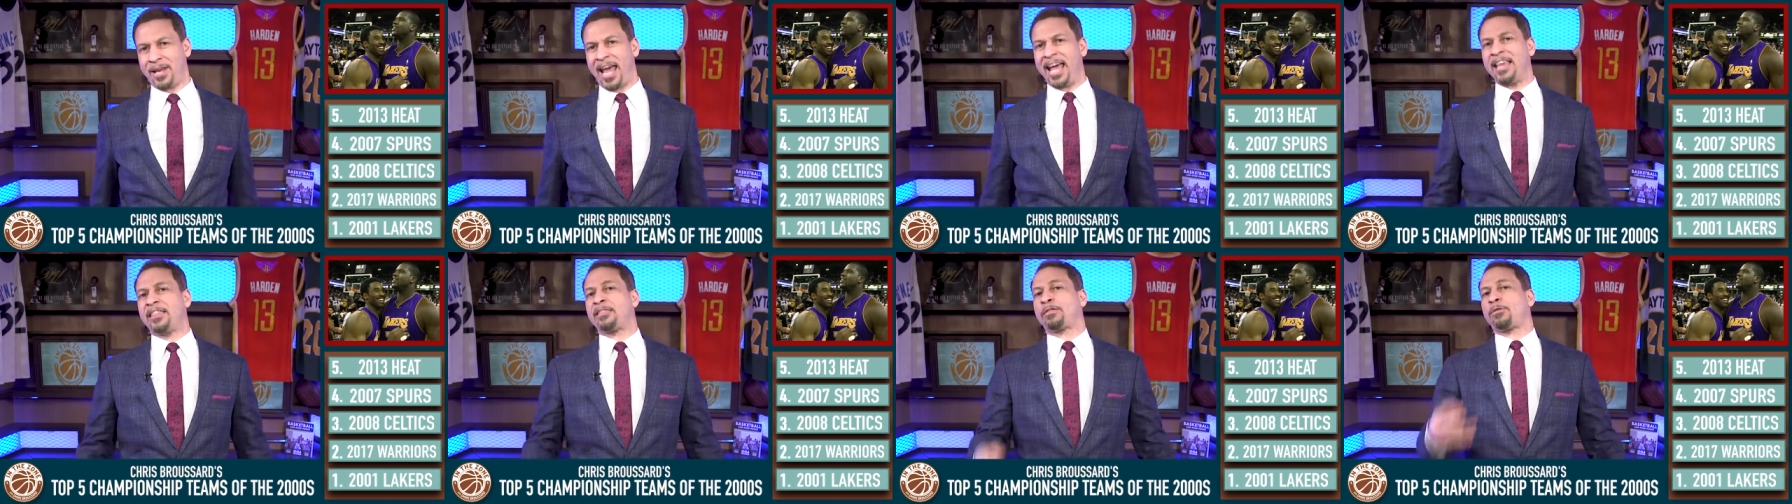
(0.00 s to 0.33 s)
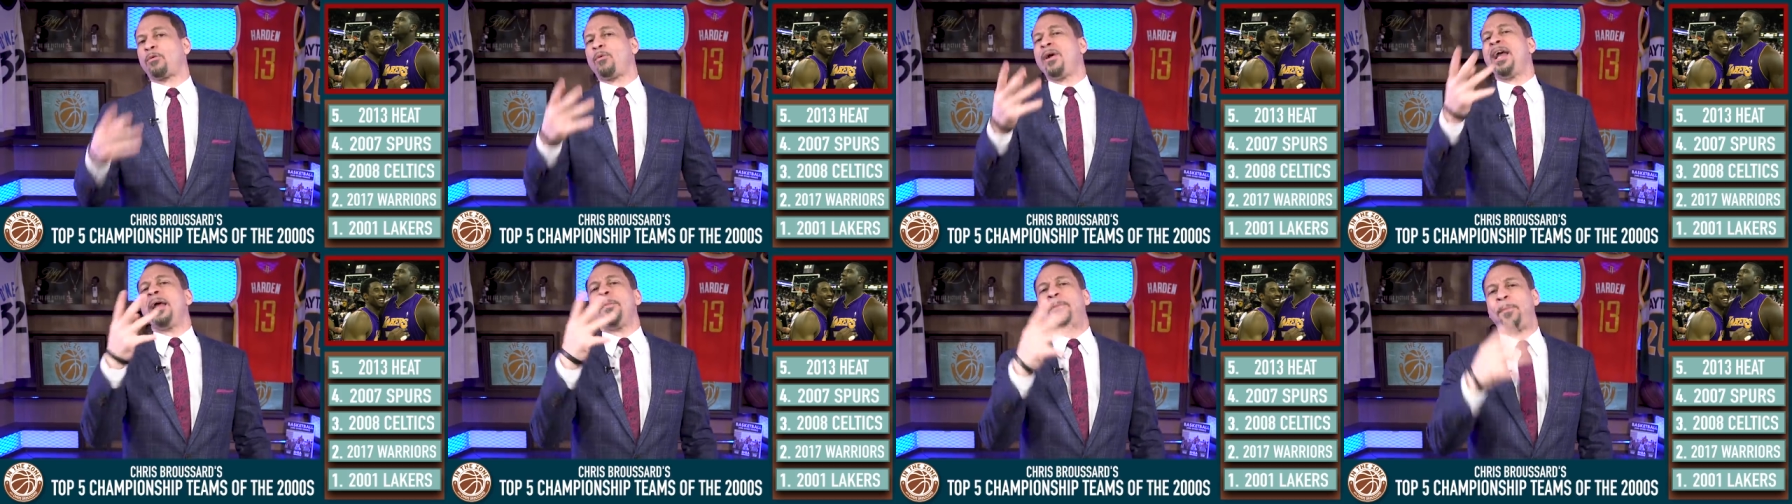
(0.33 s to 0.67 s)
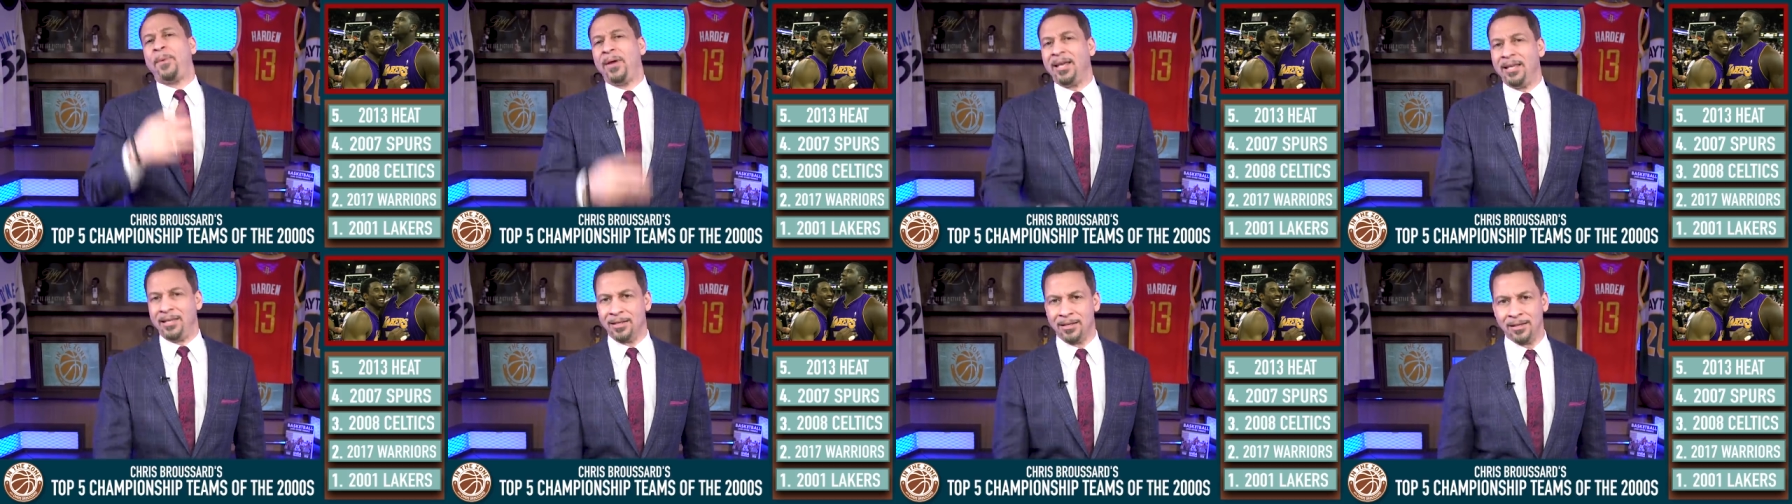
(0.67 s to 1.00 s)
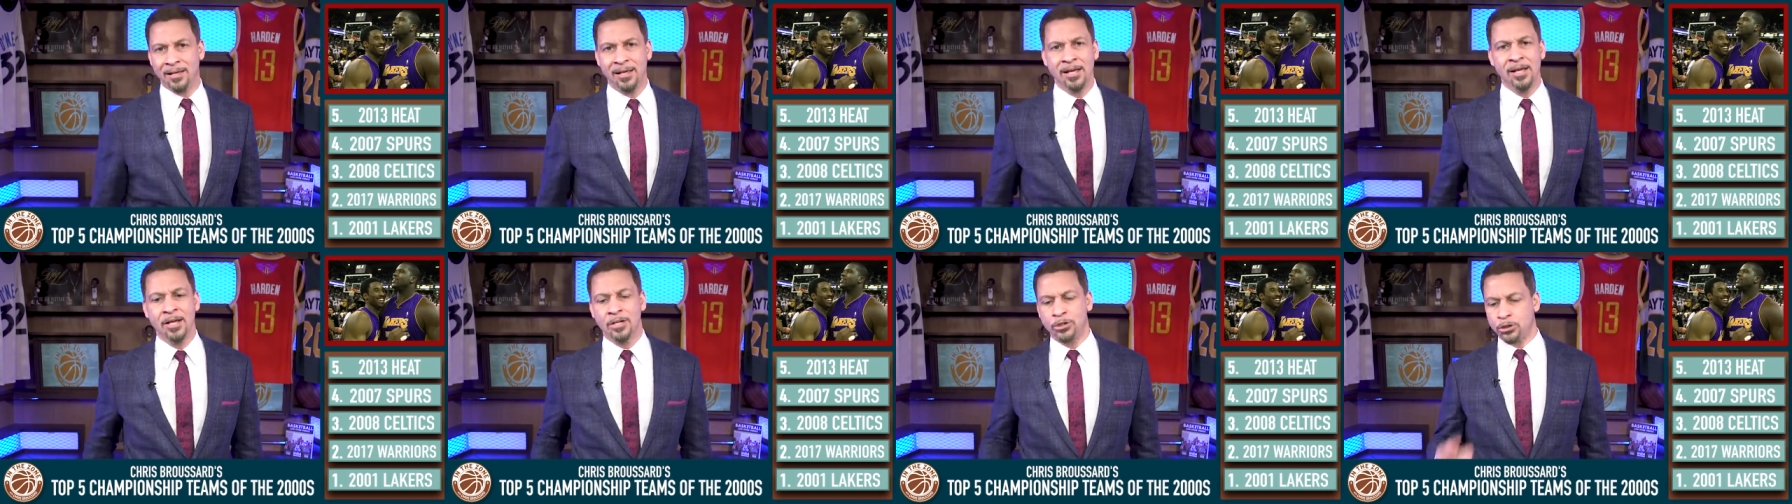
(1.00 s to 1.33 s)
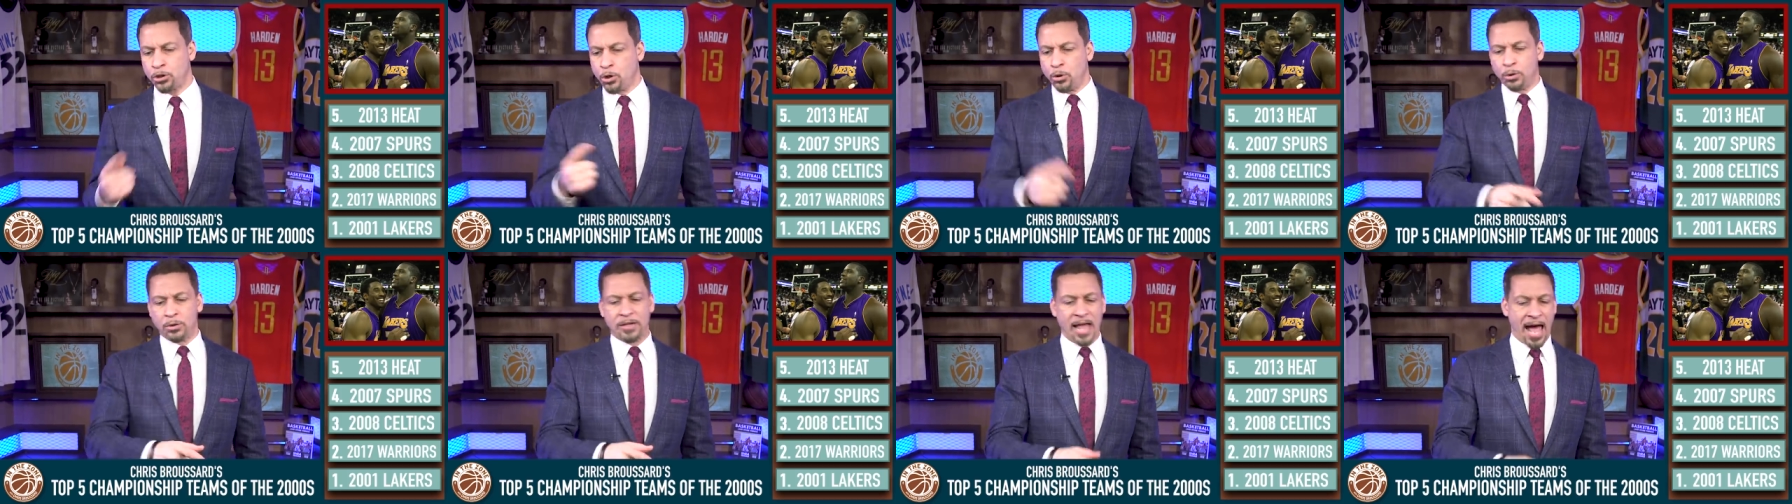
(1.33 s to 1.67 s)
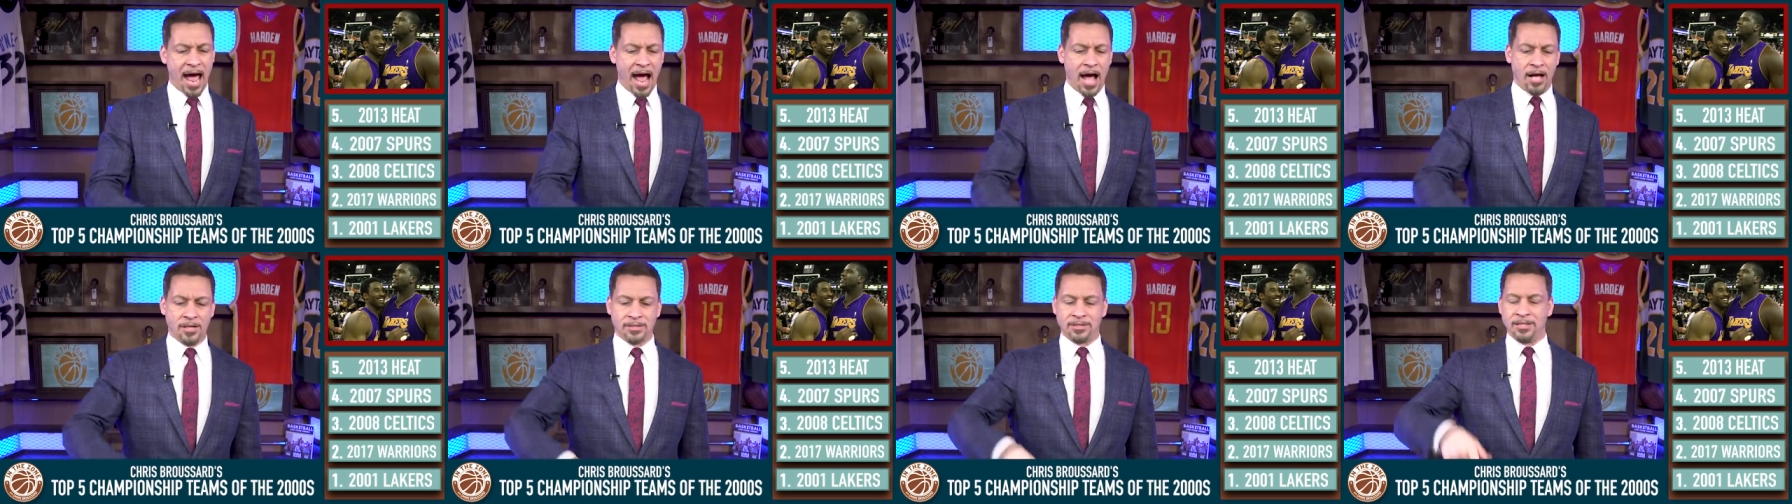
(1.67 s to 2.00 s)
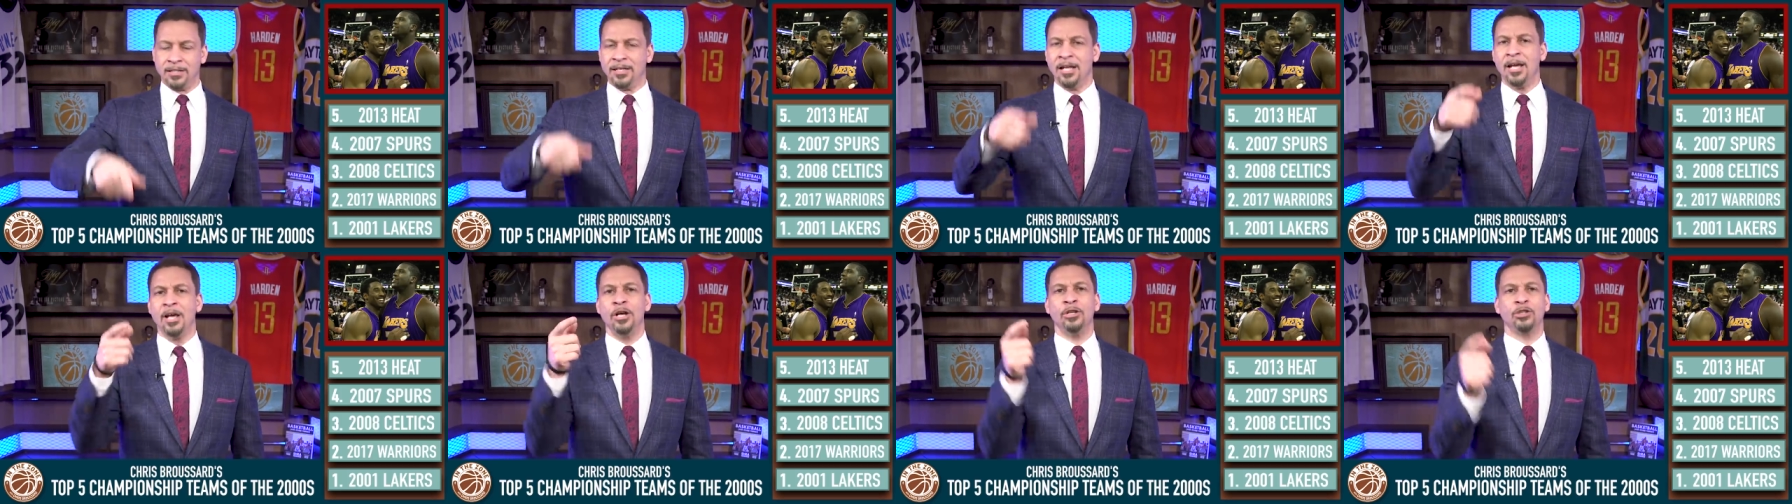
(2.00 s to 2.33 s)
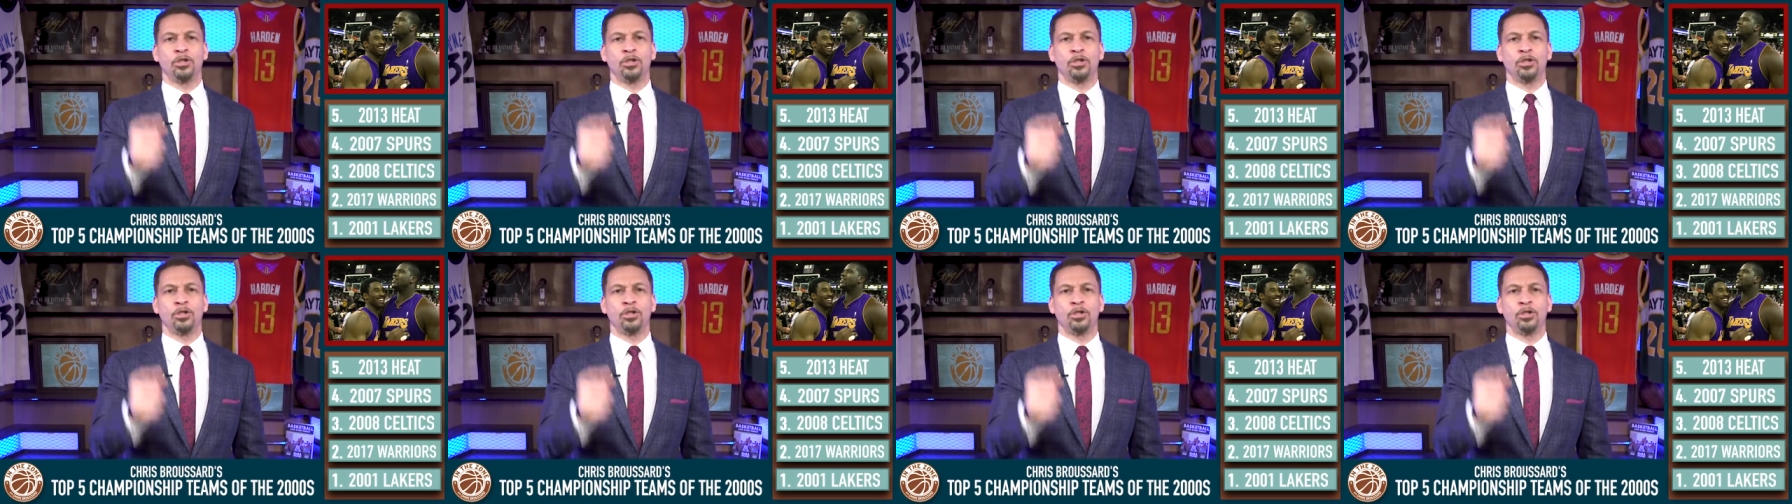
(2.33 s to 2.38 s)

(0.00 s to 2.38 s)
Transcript: They three-peated 2000,